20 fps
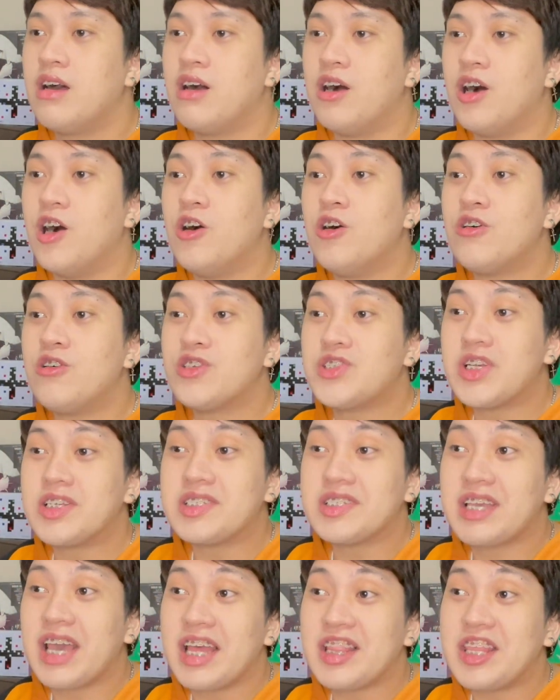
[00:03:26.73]
Oh,
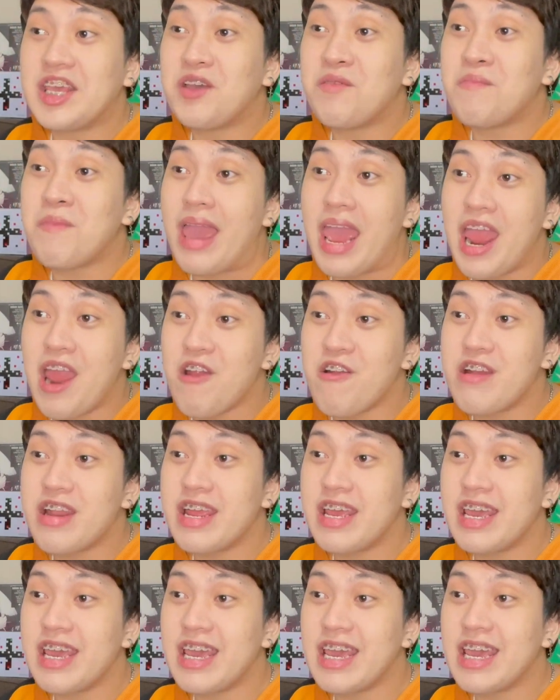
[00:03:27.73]
she's getting
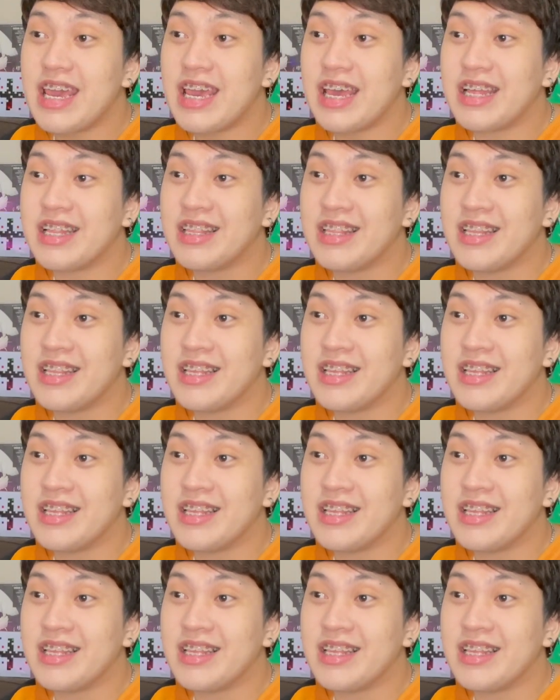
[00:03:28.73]
married.